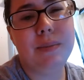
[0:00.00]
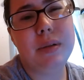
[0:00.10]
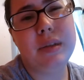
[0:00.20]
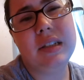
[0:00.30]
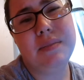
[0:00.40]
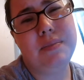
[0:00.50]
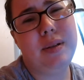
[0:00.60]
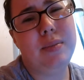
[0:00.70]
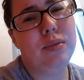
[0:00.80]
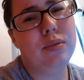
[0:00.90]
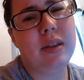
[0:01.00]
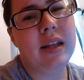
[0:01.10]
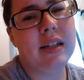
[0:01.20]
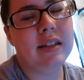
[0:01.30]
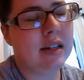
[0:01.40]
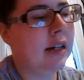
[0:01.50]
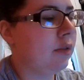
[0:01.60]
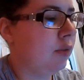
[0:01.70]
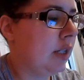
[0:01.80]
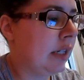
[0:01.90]
most people think it's
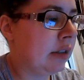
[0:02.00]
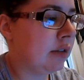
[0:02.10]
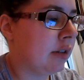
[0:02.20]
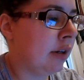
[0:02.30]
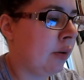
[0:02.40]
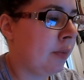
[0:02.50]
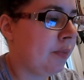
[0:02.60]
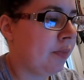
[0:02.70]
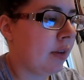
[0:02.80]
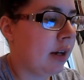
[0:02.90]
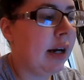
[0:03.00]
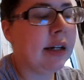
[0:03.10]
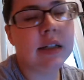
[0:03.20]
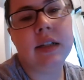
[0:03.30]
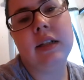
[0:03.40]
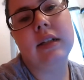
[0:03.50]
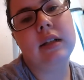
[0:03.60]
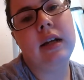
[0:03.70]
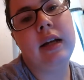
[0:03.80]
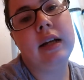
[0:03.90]
kind of weird, so I didn't,
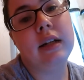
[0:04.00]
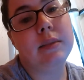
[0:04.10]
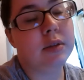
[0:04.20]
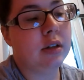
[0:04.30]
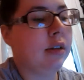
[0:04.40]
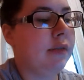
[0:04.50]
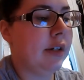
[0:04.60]
and I'm starting the